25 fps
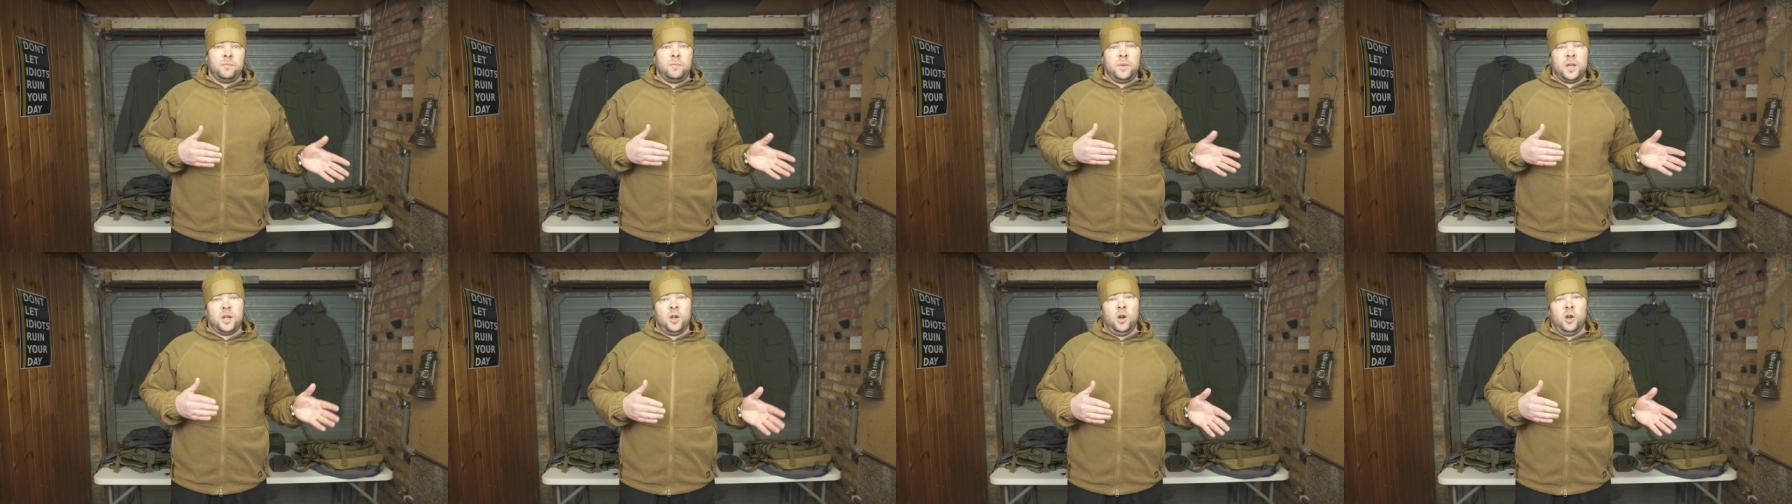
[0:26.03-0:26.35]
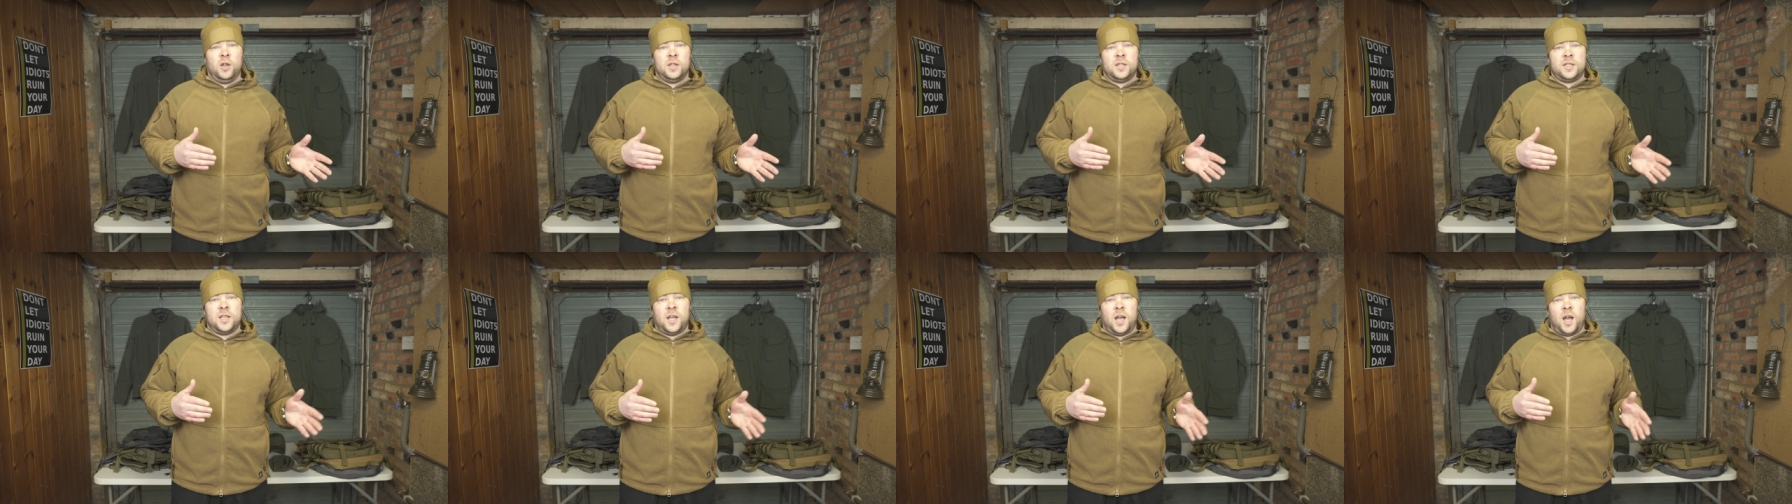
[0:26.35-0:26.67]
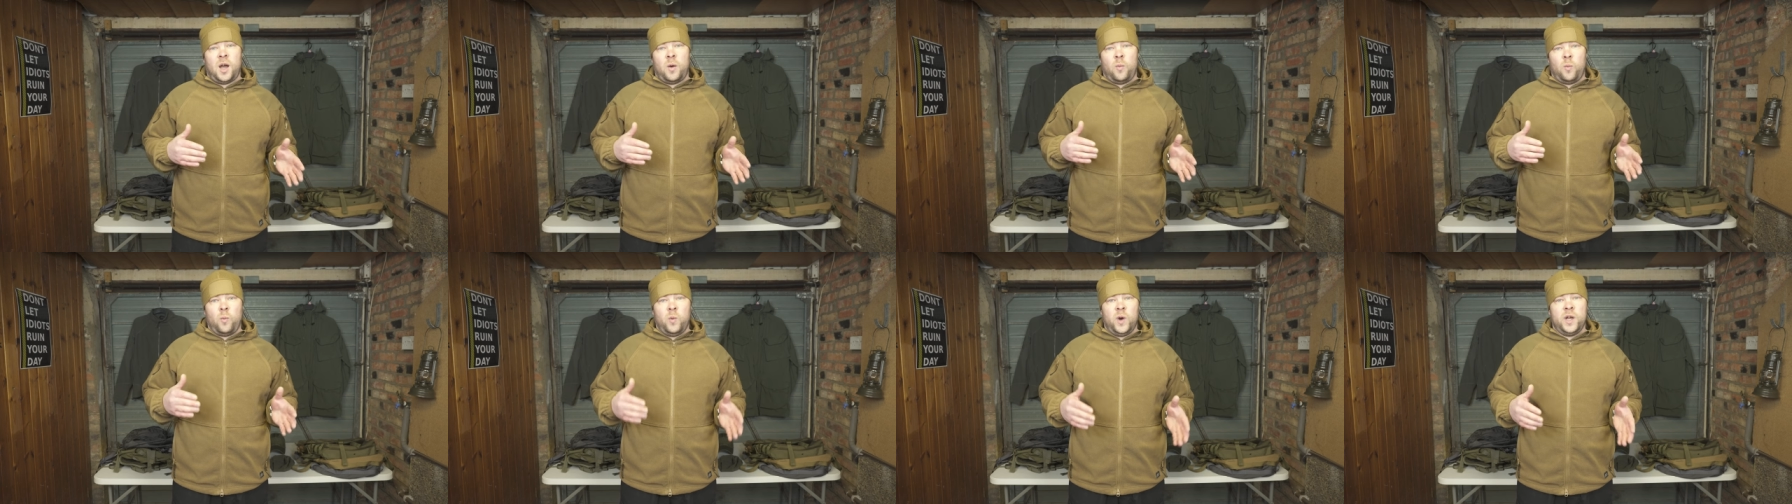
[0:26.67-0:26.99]
because
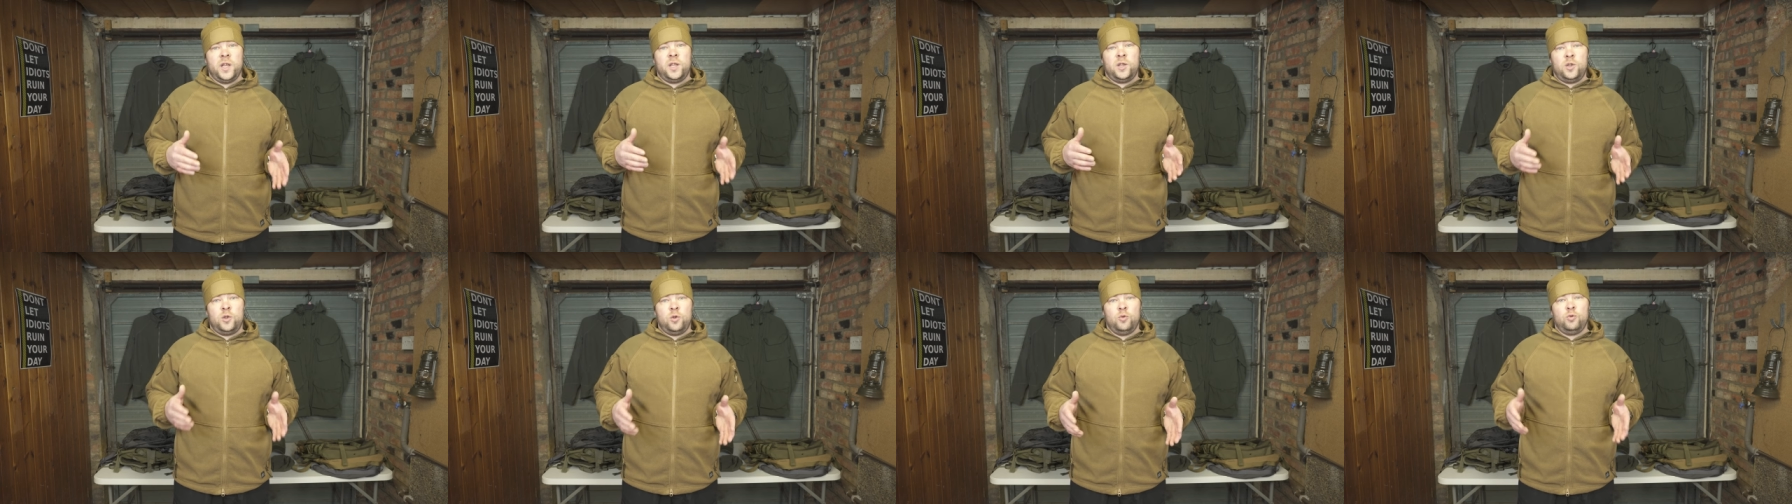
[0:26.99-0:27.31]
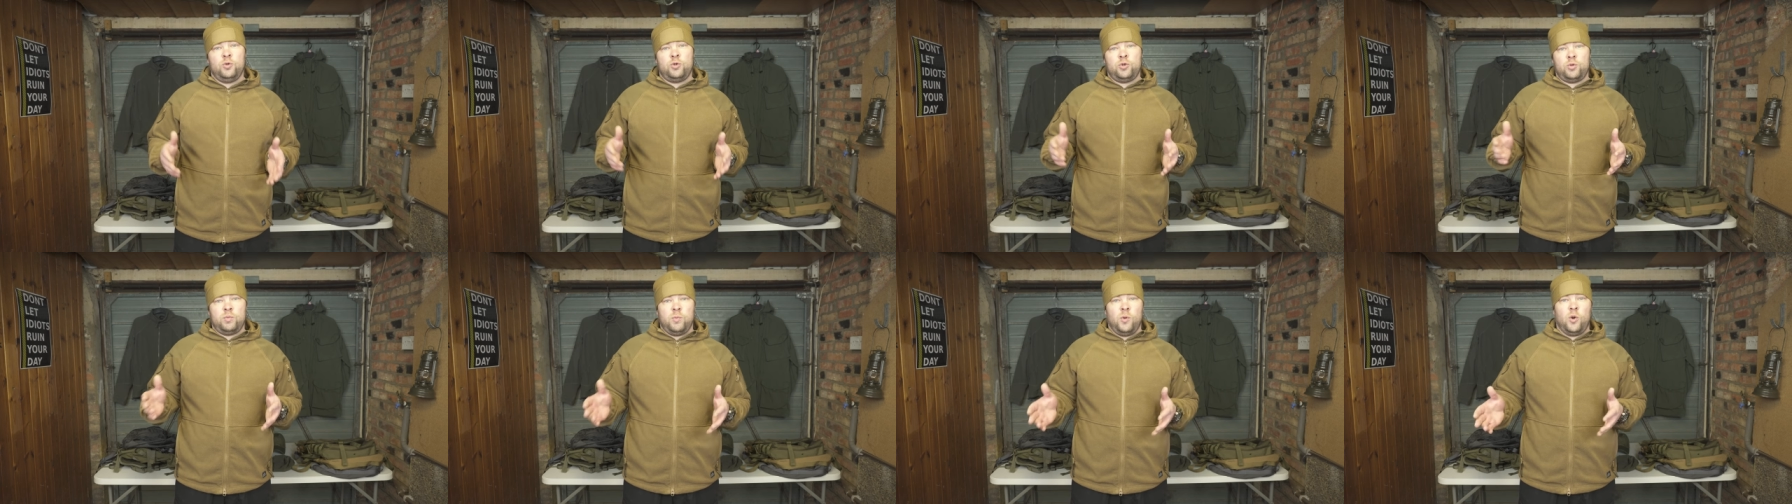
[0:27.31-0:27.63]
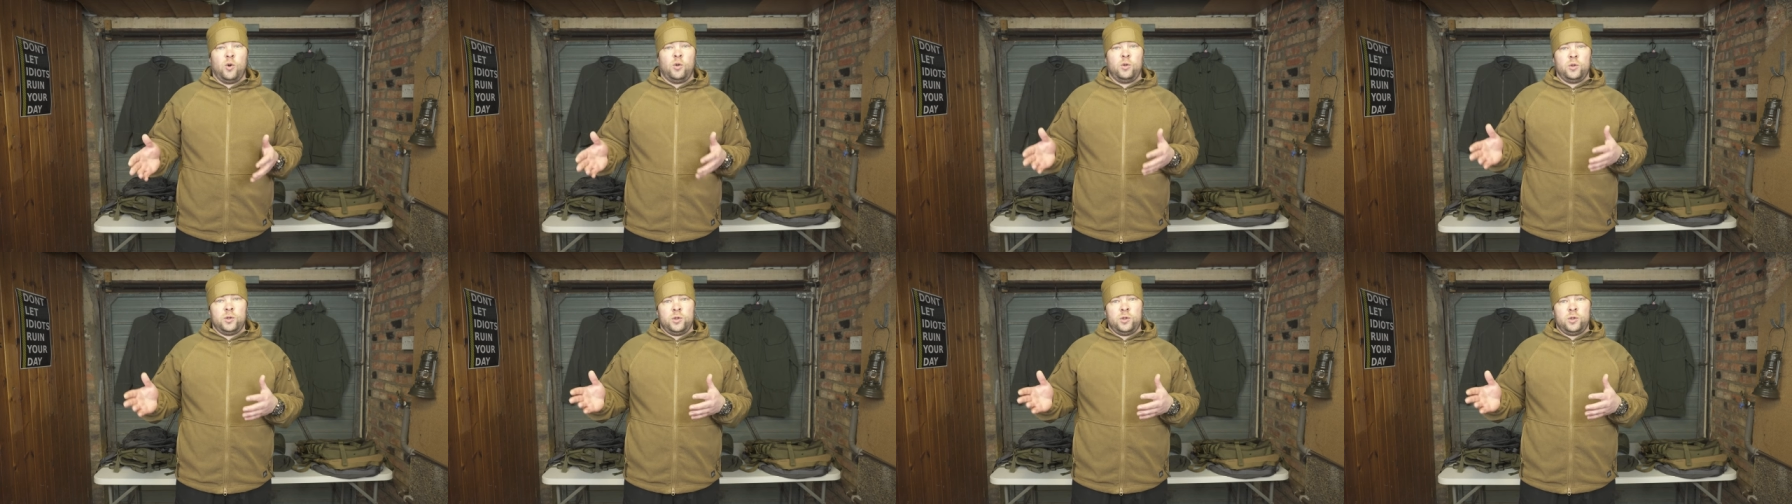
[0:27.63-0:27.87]
I'm way too small